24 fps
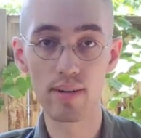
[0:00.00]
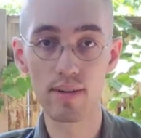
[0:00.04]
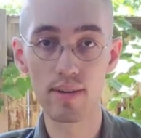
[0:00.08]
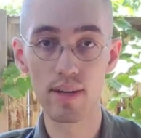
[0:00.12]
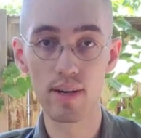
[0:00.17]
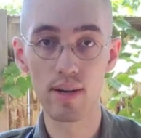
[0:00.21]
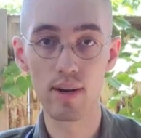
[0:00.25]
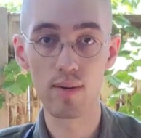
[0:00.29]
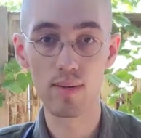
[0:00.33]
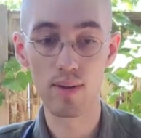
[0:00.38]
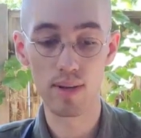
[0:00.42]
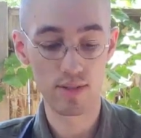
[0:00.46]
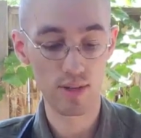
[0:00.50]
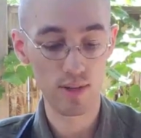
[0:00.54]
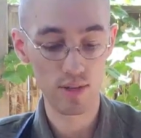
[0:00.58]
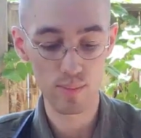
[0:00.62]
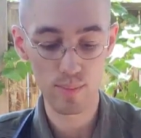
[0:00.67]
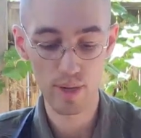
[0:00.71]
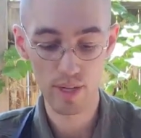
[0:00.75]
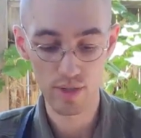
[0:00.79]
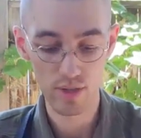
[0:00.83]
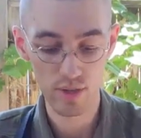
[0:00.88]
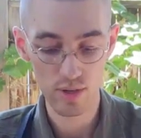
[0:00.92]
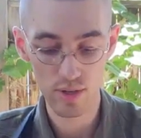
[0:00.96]
You know, as I was
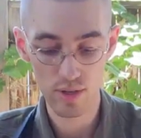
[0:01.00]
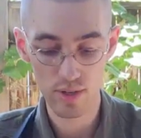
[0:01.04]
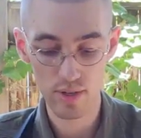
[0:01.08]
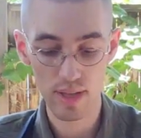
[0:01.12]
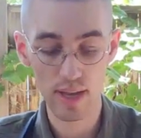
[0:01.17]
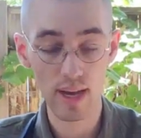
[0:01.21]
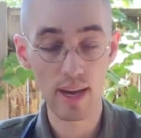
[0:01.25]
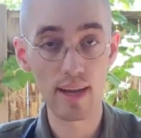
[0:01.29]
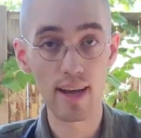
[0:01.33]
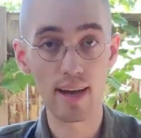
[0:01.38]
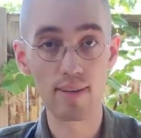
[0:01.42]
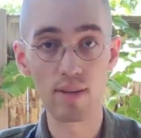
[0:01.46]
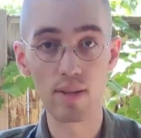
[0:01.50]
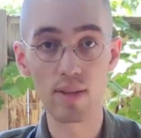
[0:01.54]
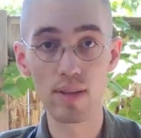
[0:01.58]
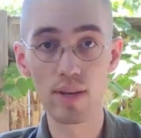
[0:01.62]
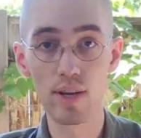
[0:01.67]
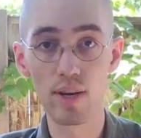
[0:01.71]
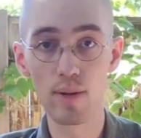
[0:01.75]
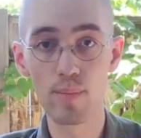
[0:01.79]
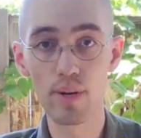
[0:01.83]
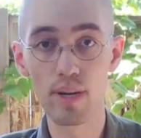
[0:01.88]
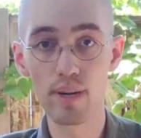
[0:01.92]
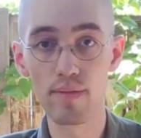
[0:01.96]
mentioning earlier, I have a
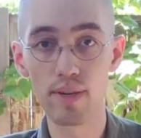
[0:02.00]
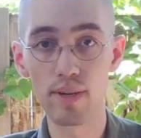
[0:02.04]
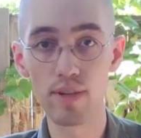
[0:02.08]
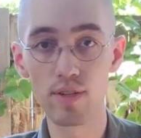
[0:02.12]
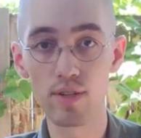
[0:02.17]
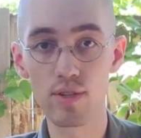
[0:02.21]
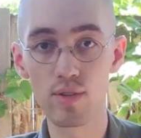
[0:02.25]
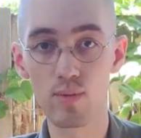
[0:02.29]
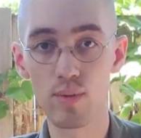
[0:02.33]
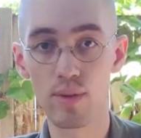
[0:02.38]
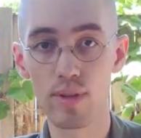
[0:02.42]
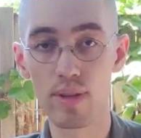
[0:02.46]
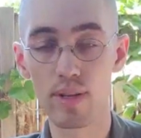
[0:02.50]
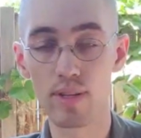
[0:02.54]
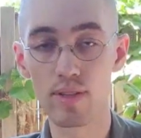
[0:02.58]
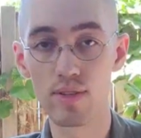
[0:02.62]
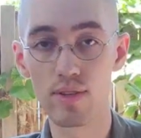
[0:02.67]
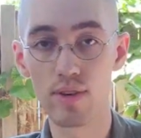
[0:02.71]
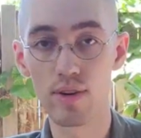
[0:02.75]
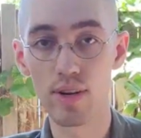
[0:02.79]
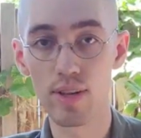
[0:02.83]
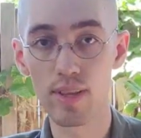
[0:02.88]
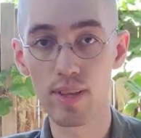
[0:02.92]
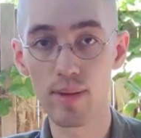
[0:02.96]
little bit of issues with
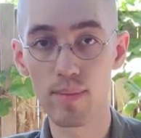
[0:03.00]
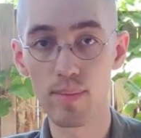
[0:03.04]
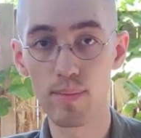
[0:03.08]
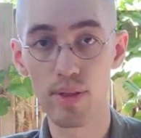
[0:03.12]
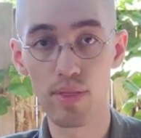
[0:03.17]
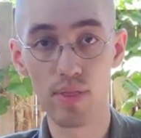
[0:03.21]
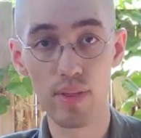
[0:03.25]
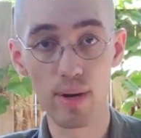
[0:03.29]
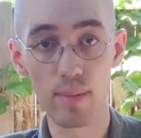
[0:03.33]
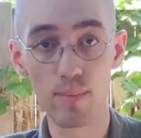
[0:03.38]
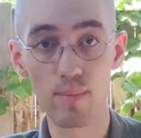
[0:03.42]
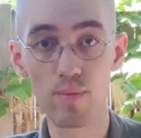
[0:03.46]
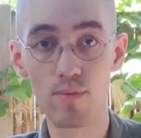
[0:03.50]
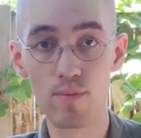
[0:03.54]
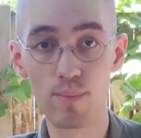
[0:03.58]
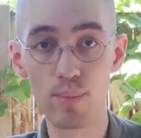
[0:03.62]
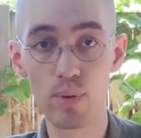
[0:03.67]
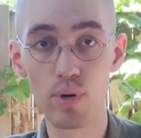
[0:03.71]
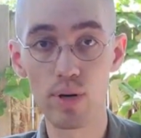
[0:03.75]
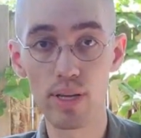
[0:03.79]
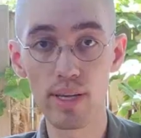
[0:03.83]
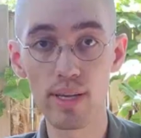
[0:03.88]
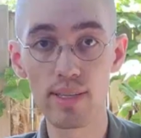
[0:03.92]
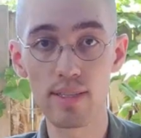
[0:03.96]
inserting them, but they're
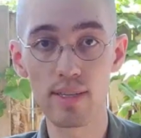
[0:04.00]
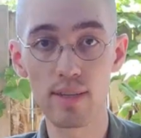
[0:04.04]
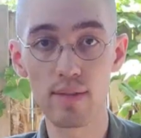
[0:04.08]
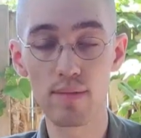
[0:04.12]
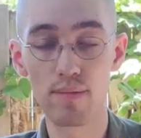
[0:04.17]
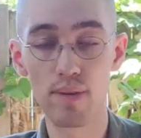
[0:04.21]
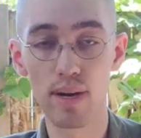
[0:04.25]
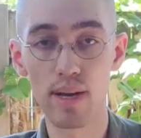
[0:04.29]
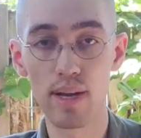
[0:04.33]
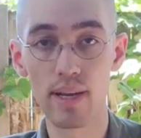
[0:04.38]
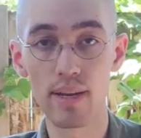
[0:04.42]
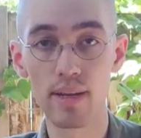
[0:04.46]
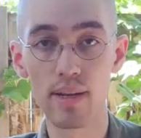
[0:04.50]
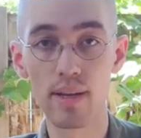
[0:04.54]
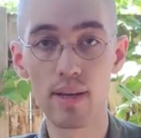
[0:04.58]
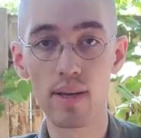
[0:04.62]
pretty easy to find.